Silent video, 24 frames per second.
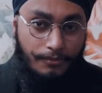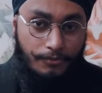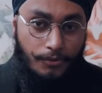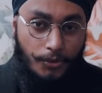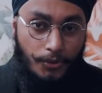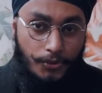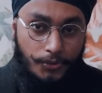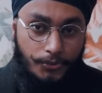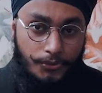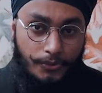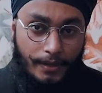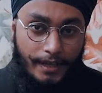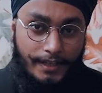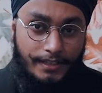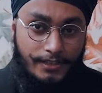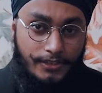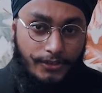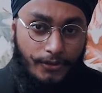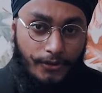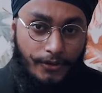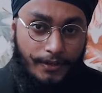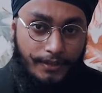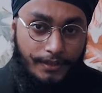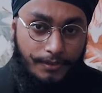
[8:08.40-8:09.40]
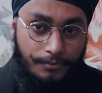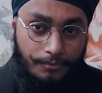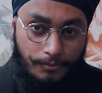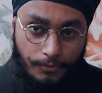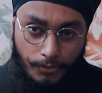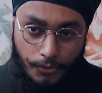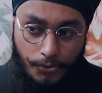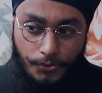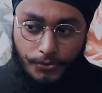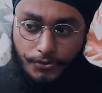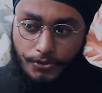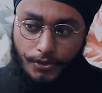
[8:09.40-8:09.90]
want to enjoy the
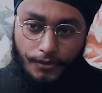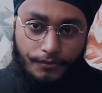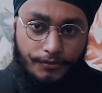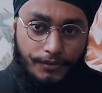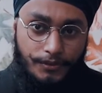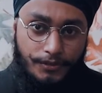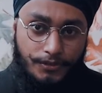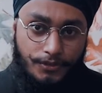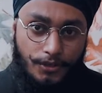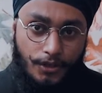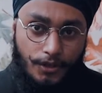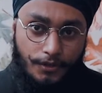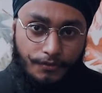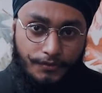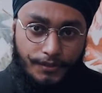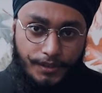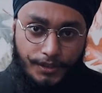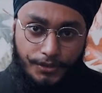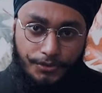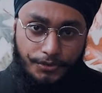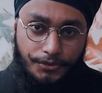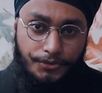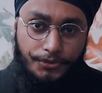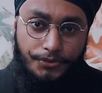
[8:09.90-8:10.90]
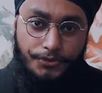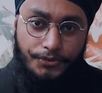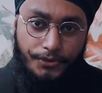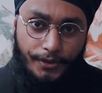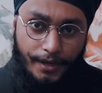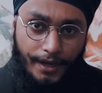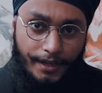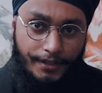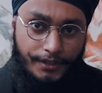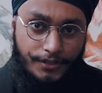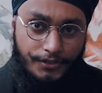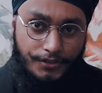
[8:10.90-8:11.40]
most of this coffee, you should
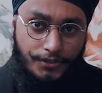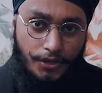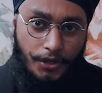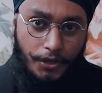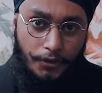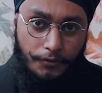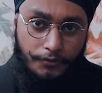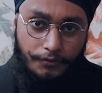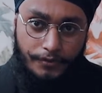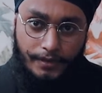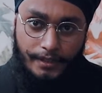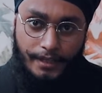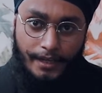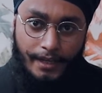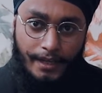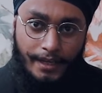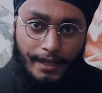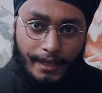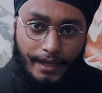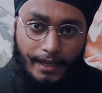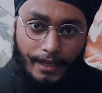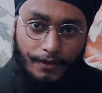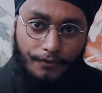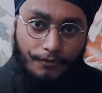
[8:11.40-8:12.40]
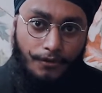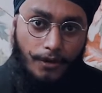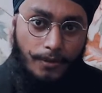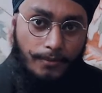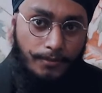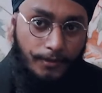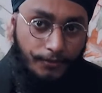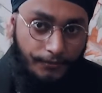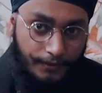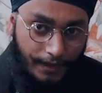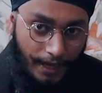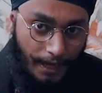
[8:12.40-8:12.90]
try this coffee in form
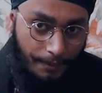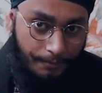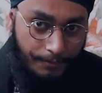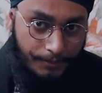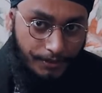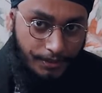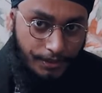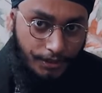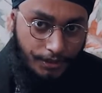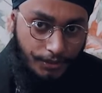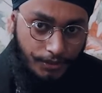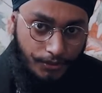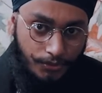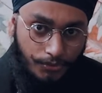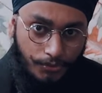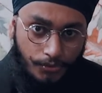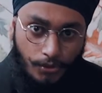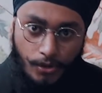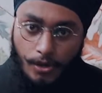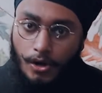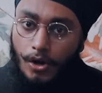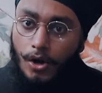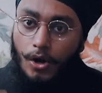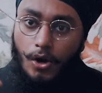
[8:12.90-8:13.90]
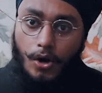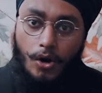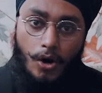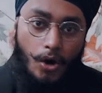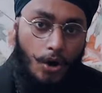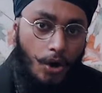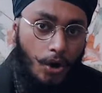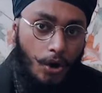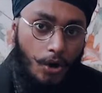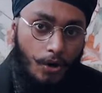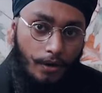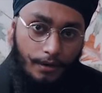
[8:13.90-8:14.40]
of cappuccino
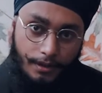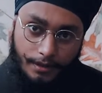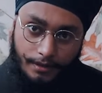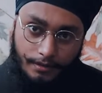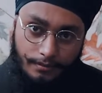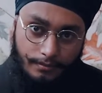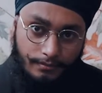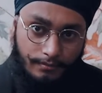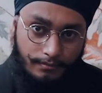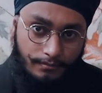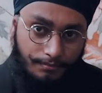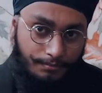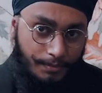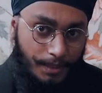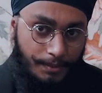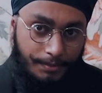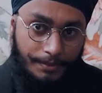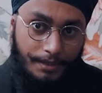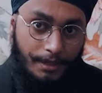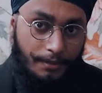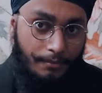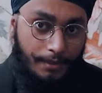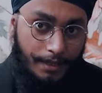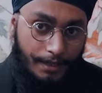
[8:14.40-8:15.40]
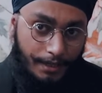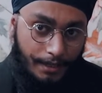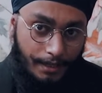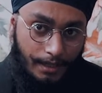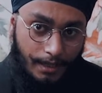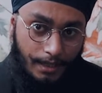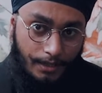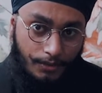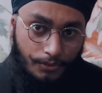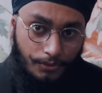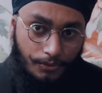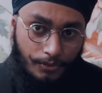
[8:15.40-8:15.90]
or maybe
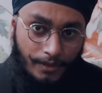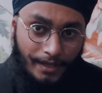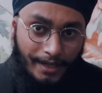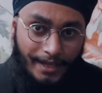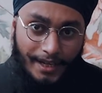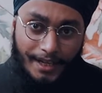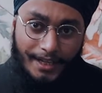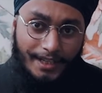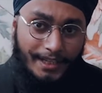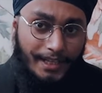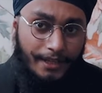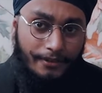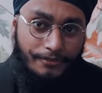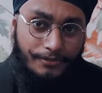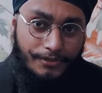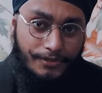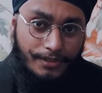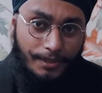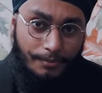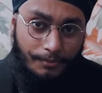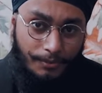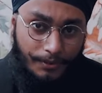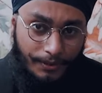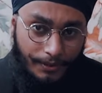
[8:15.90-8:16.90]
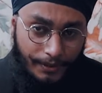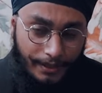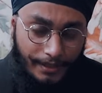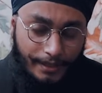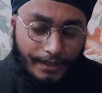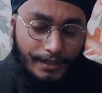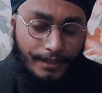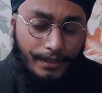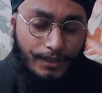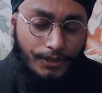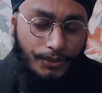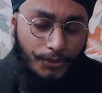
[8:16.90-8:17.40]
americano. It gives some
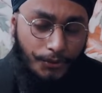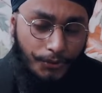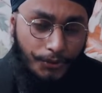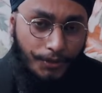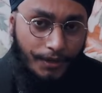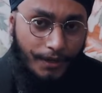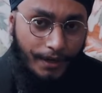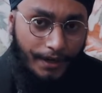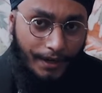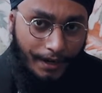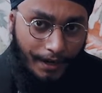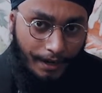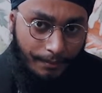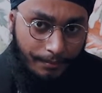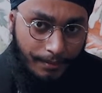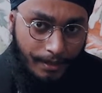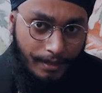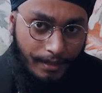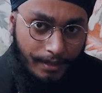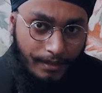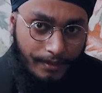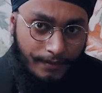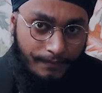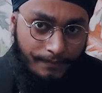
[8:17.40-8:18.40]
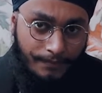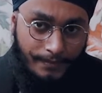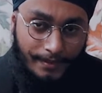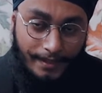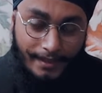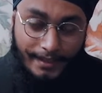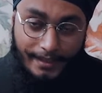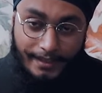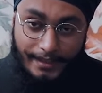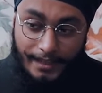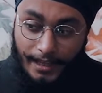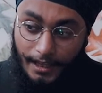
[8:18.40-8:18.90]
real good crema
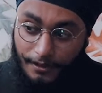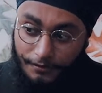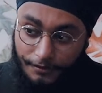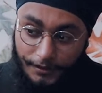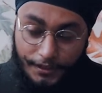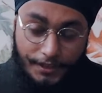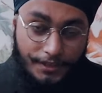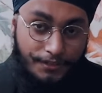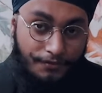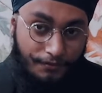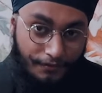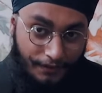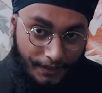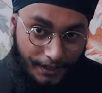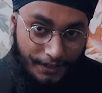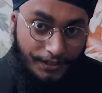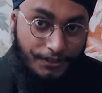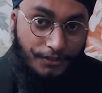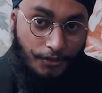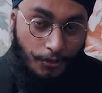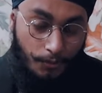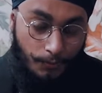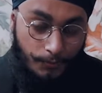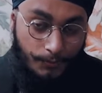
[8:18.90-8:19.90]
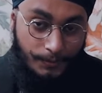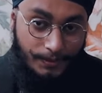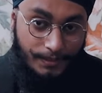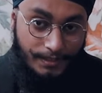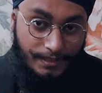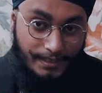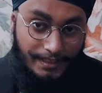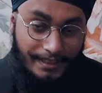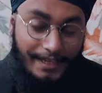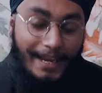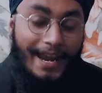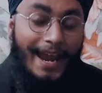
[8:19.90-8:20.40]
if it's fresh,
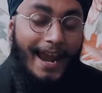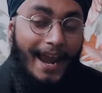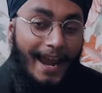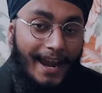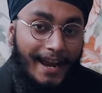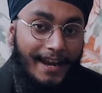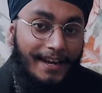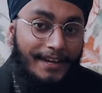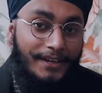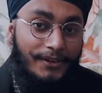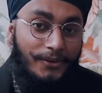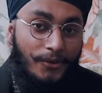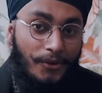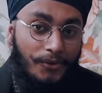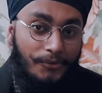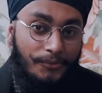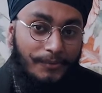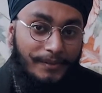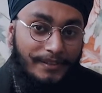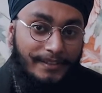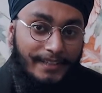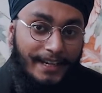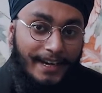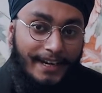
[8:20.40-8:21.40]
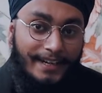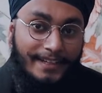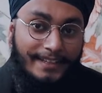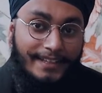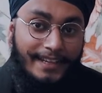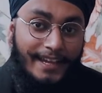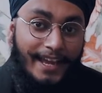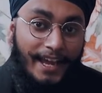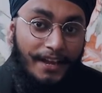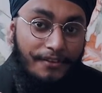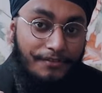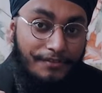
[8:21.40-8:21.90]
obviously, and along with that
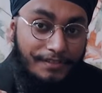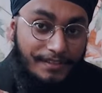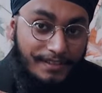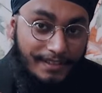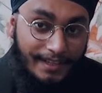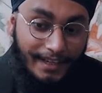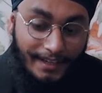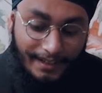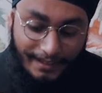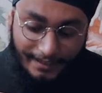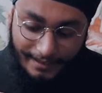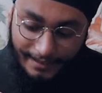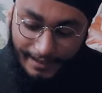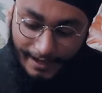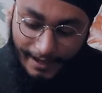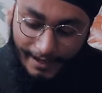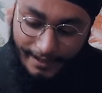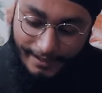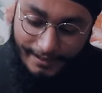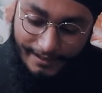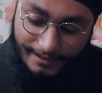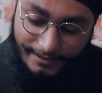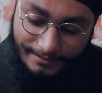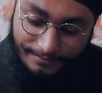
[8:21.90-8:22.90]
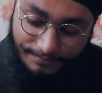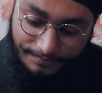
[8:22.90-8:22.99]
they have said that